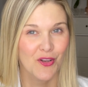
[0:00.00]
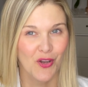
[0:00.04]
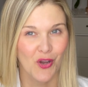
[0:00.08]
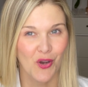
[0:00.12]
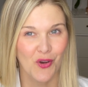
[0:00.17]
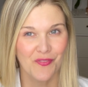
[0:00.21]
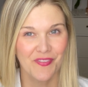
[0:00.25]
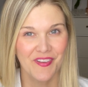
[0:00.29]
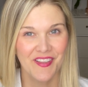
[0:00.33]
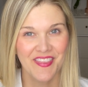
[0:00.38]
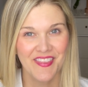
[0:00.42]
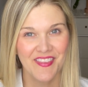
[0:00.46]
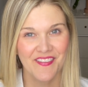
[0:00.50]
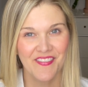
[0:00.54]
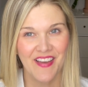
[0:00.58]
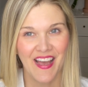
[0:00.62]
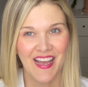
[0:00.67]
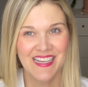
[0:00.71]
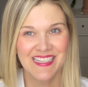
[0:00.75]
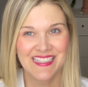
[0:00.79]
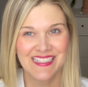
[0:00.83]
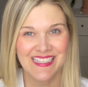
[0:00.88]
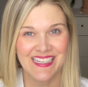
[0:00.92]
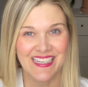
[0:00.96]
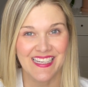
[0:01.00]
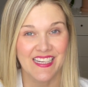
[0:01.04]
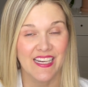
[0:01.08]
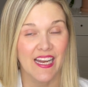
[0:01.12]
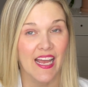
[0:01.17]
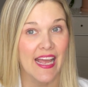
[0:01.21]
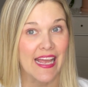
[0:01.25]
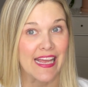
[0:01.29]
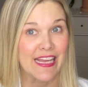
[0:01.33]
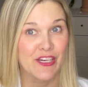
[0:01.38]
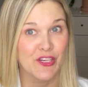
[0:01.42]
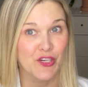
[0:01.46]
COVID, the vaccine,
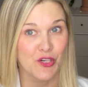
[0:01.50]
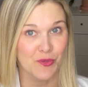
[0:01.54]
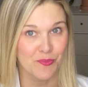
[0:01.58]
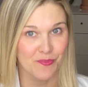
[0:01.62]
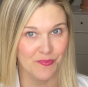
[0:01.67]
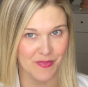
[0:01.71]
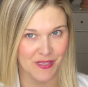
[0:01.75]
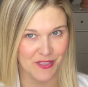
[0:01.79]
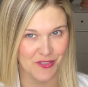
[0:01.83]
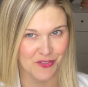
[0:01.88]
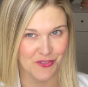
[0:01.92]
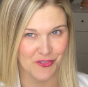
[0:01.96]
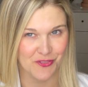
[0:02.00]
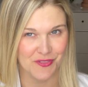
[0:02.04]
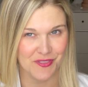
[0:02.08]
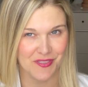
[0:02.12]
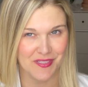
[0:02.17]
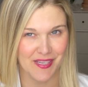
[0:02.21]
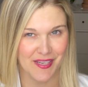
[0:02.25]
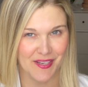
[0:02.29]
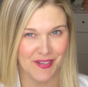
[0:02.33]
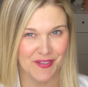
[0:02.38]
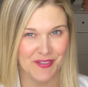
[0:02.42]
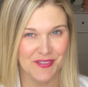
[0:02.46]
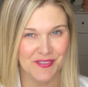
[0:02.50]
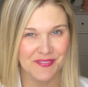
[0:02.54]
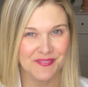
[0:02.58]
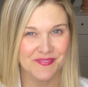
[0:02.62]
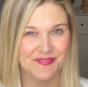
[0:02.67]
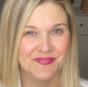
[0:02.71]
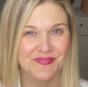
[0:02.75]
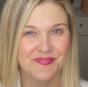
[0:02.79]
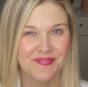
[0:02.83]
and your menstrual cycle.